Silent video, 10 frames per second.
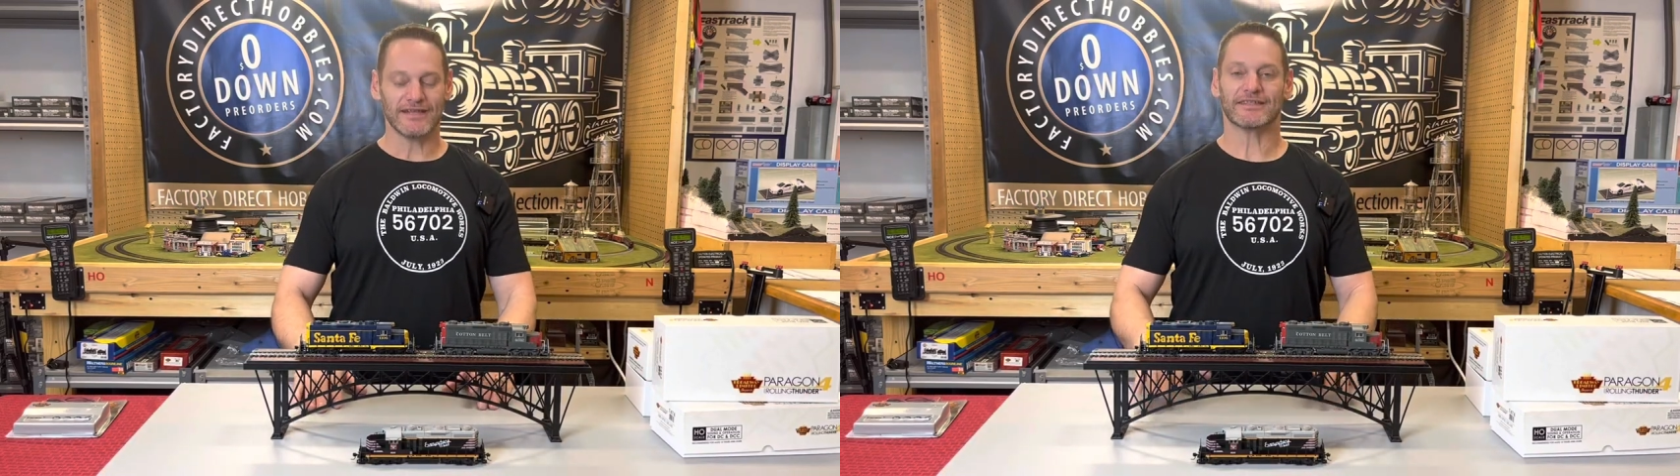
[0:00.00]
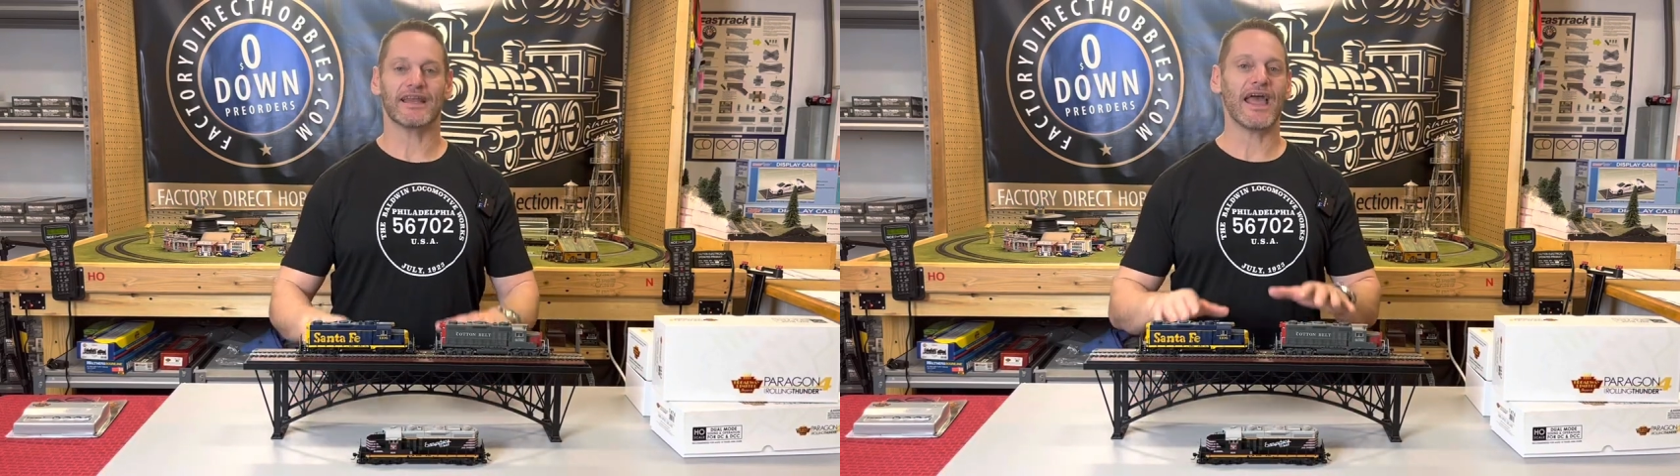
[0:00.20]

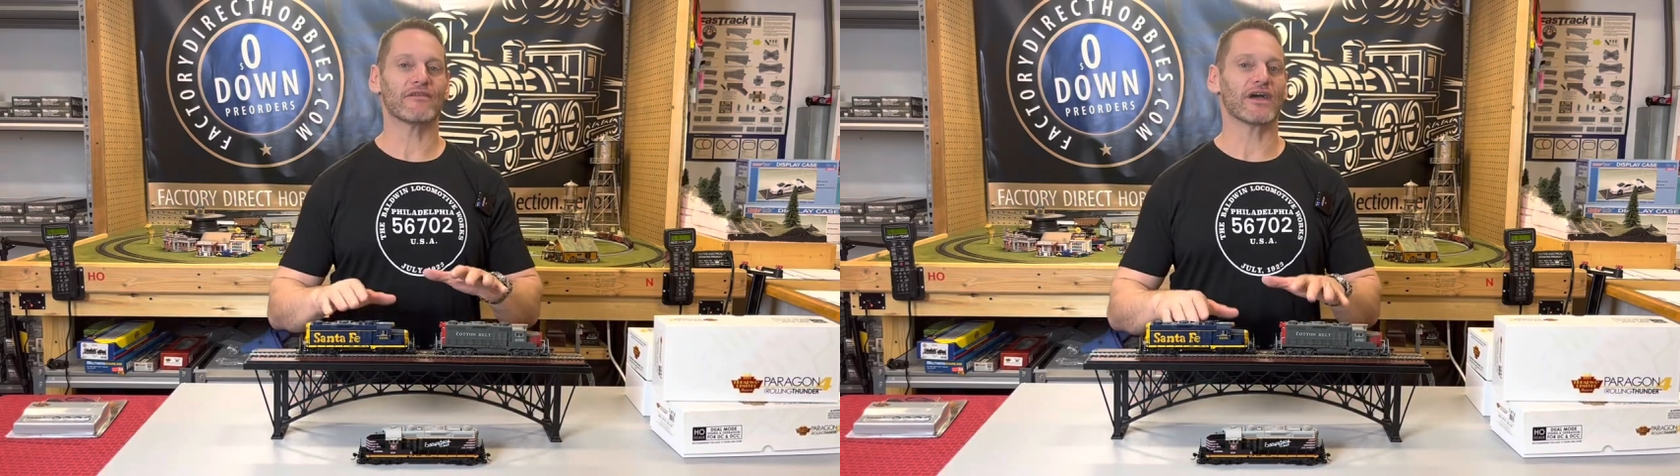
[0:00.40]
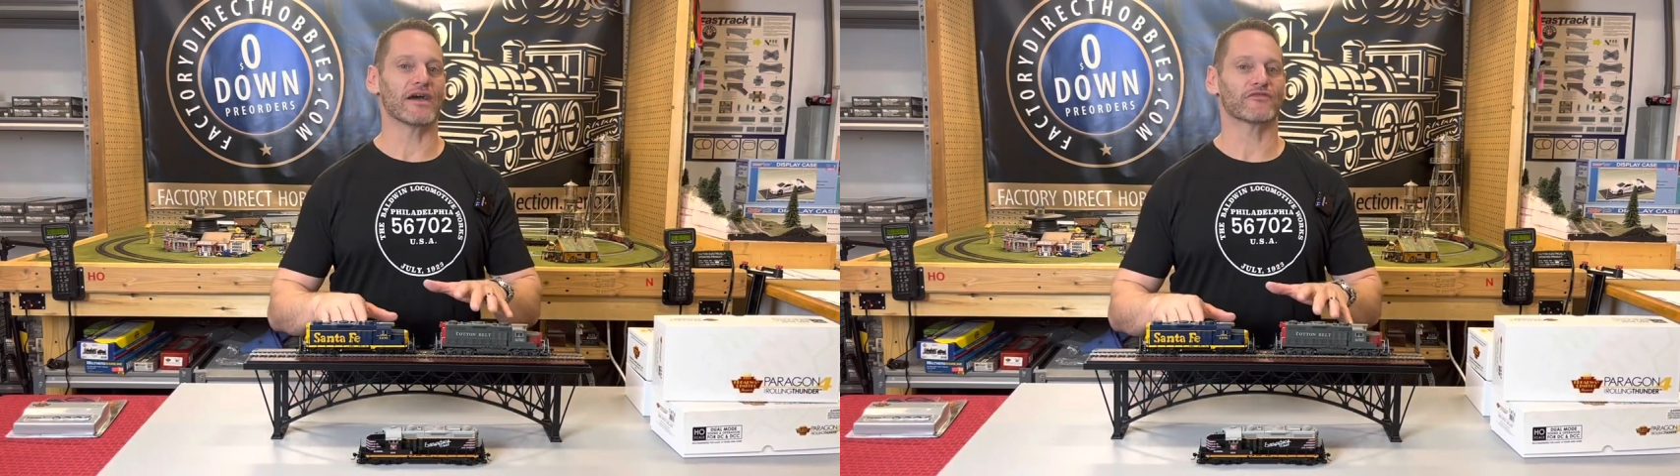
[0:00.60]
Today
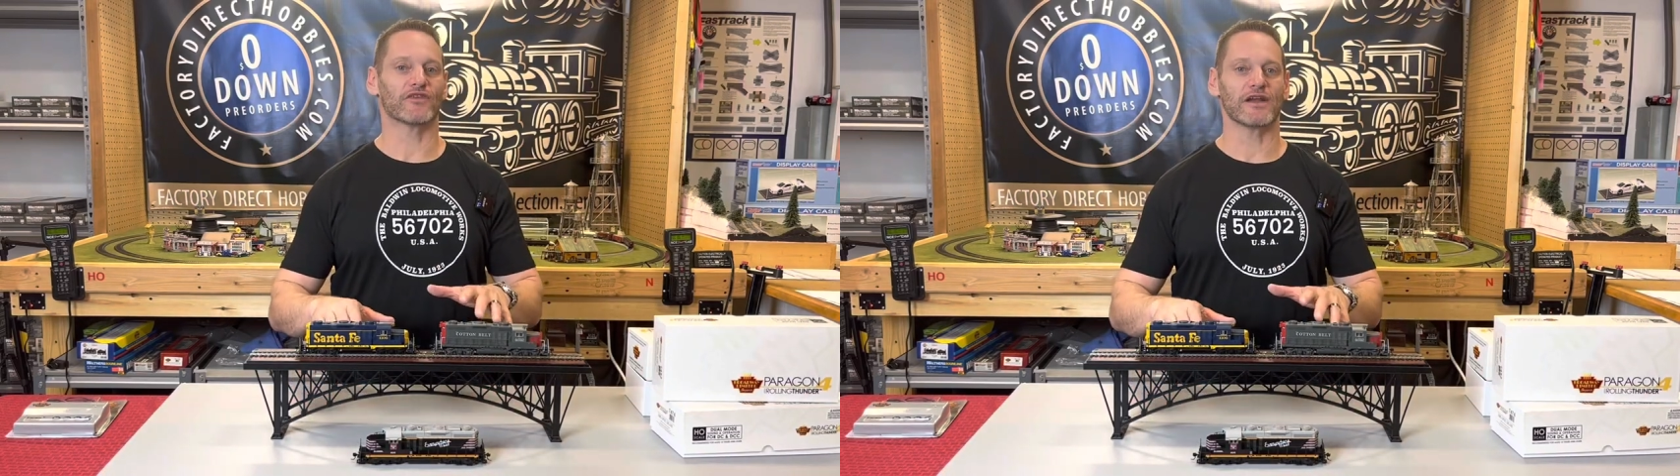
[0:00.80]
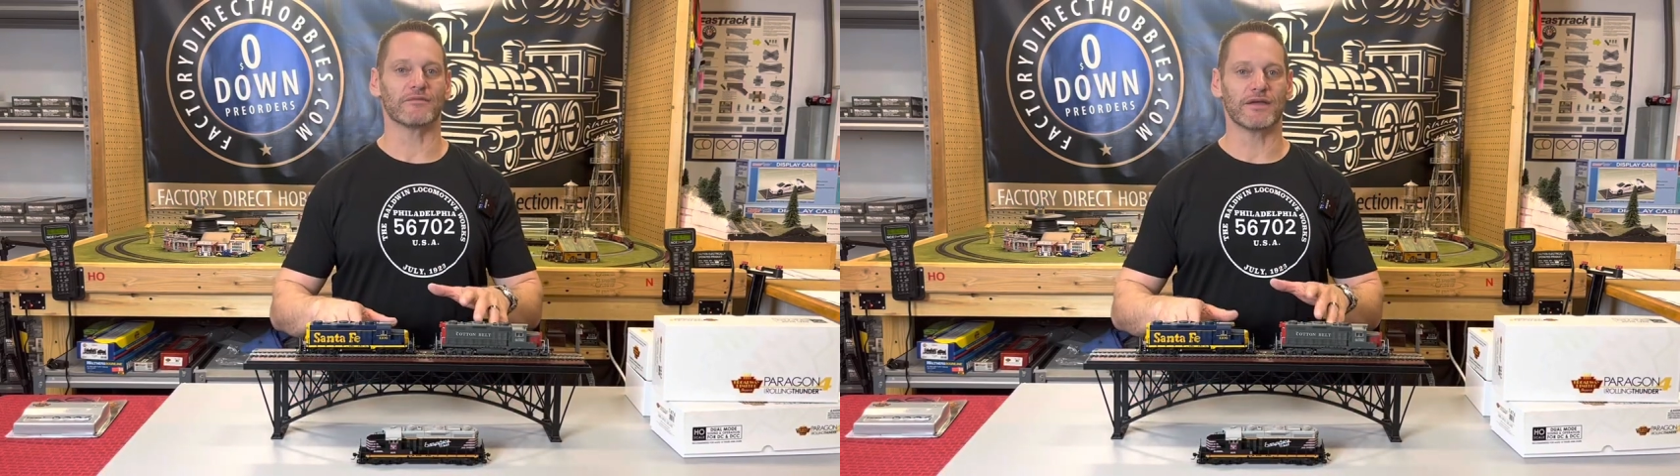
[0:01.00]
I've got in
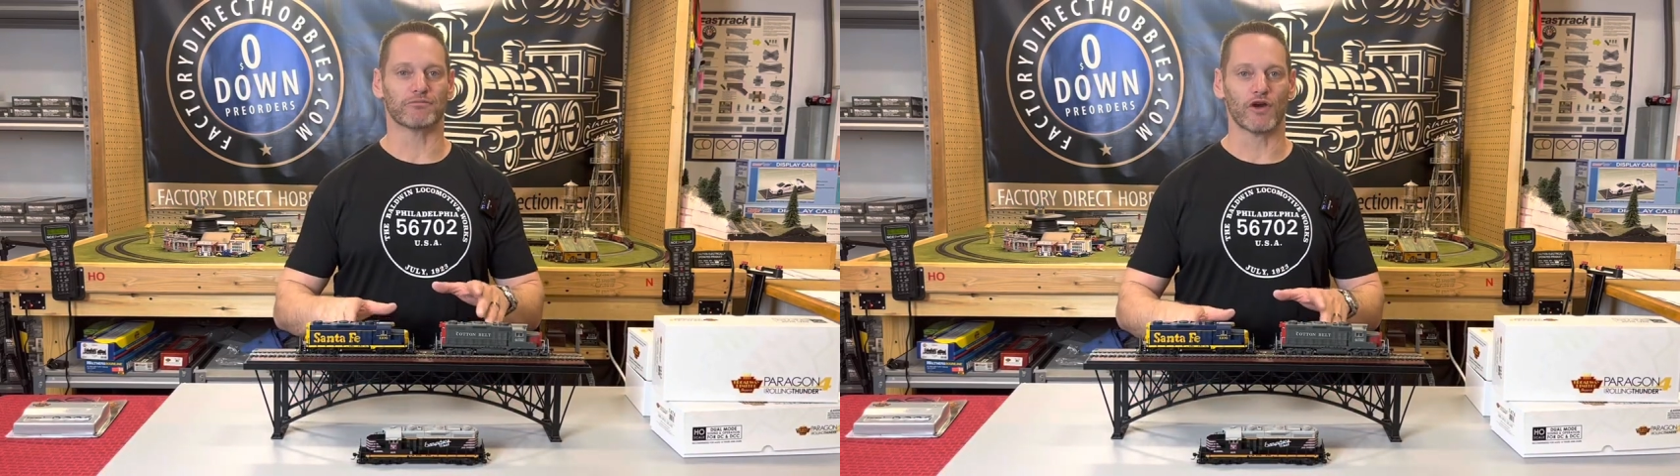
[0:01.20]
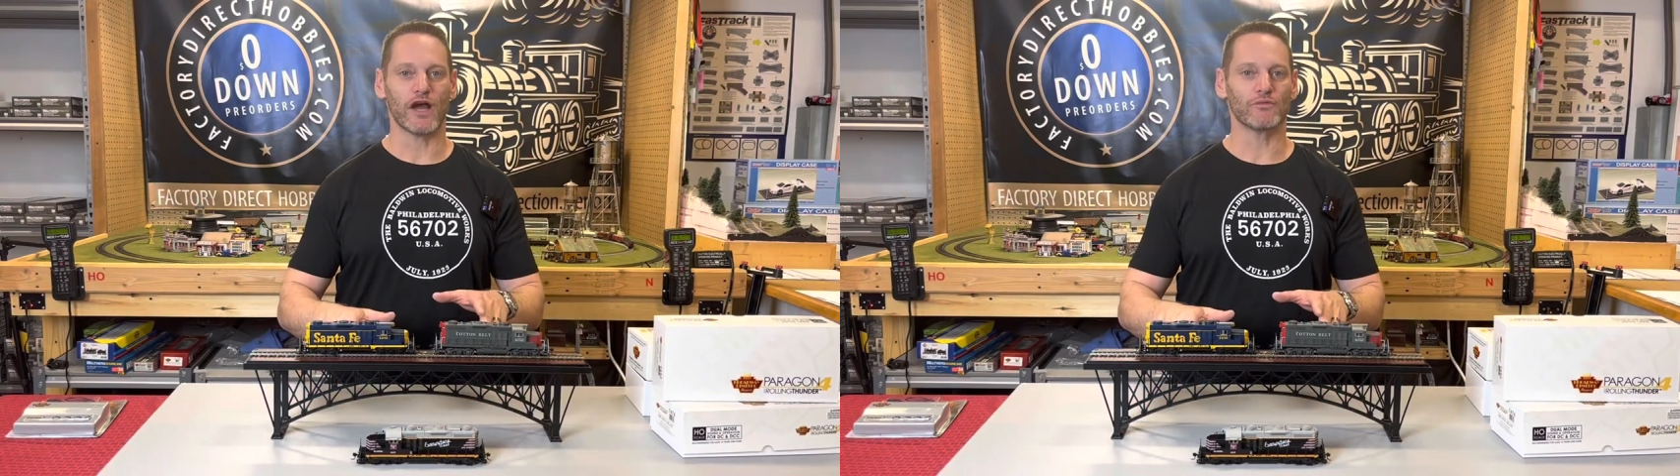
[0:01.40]
front of me
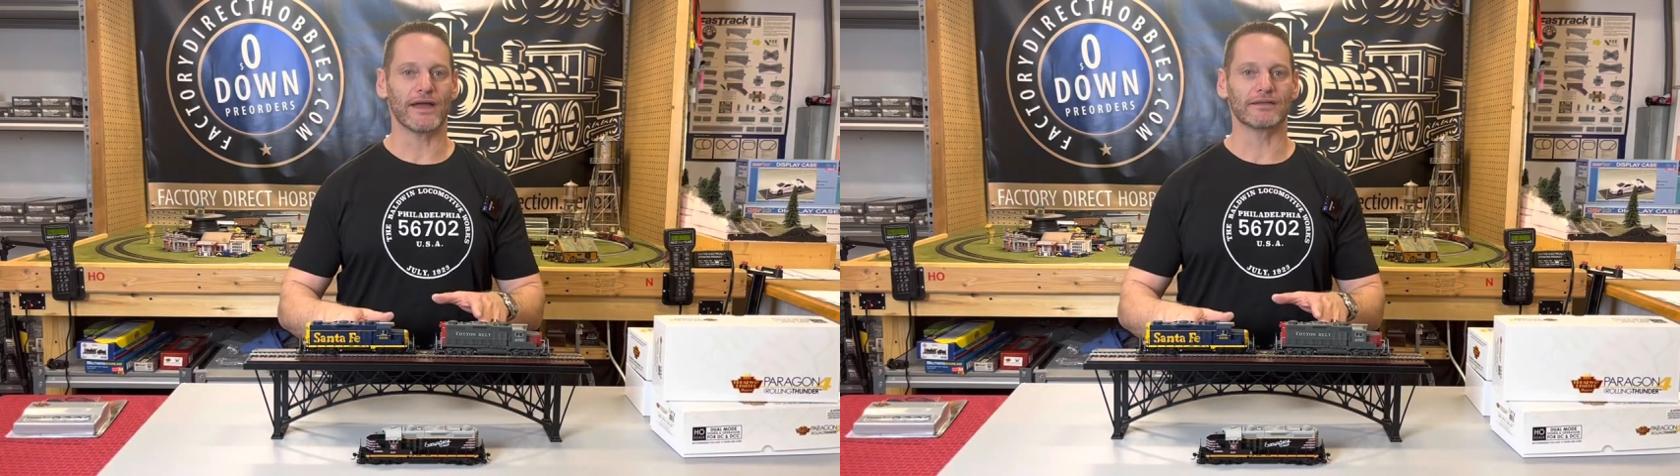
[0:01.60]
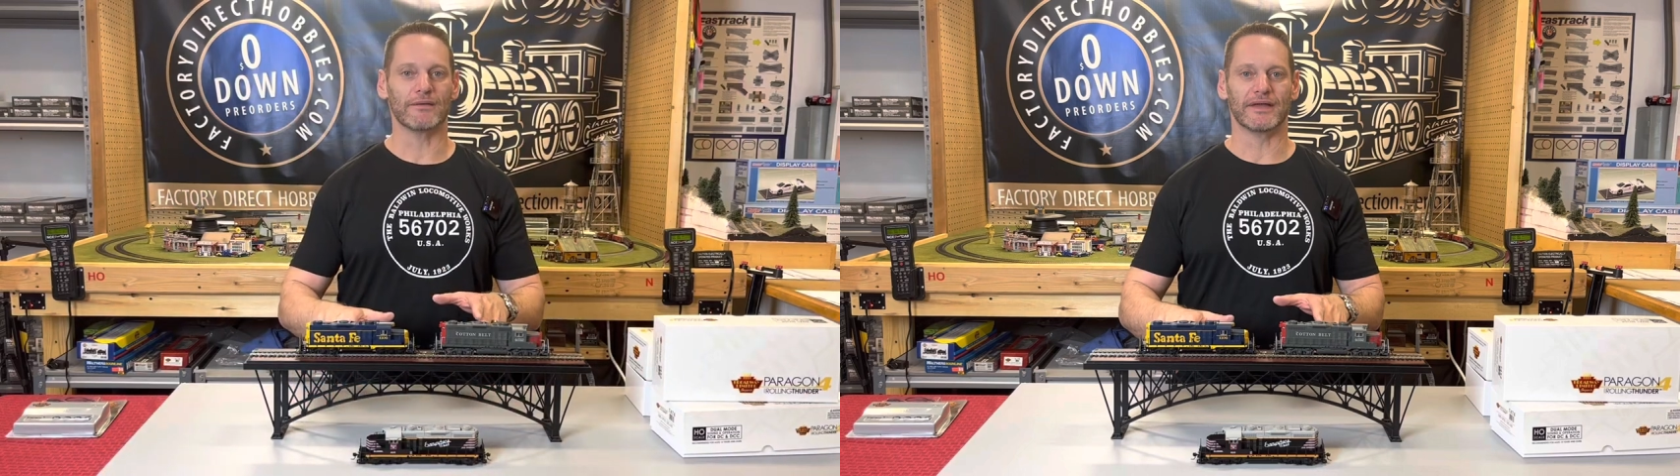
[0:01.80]

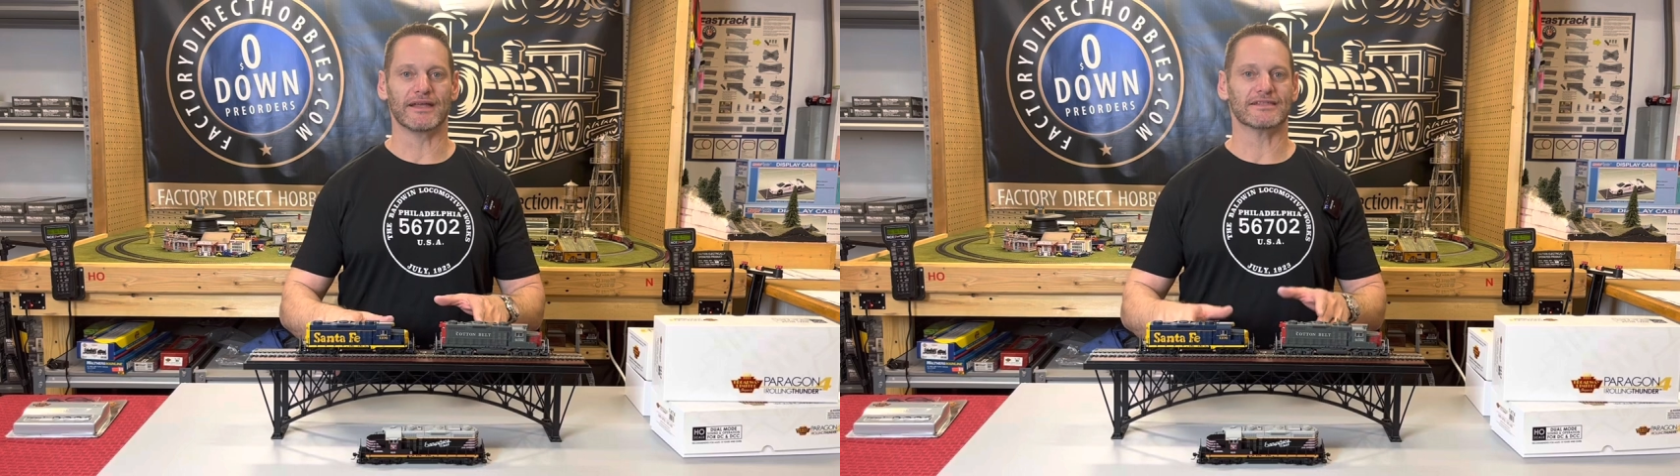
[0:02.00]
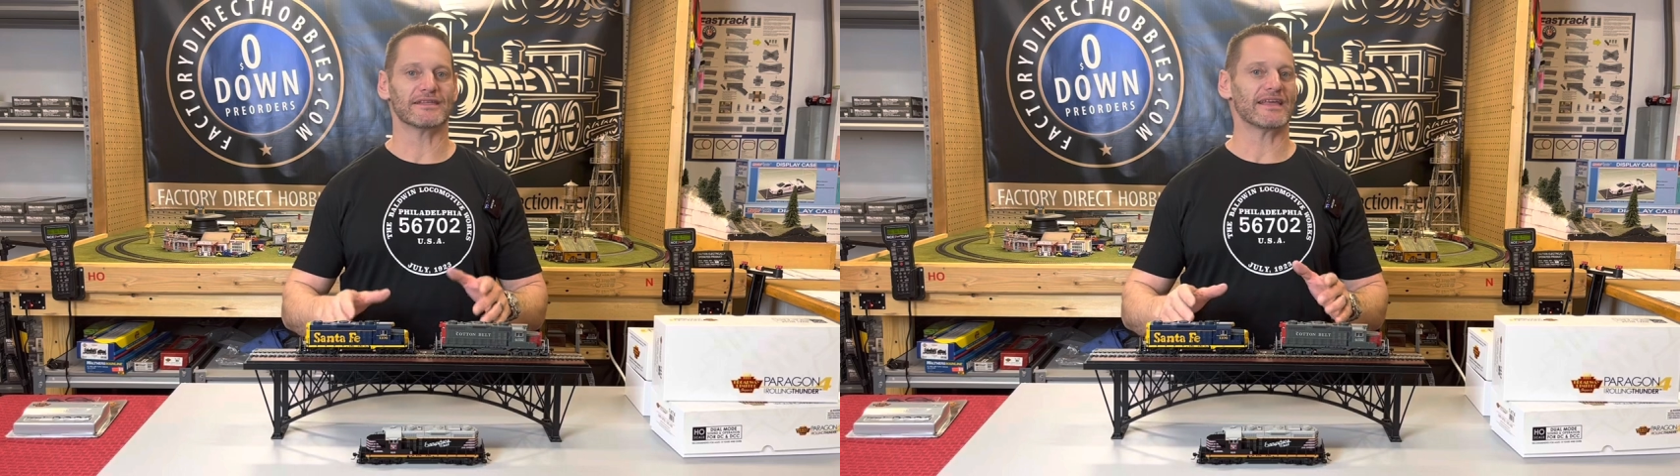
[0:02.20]
Broadway Limited's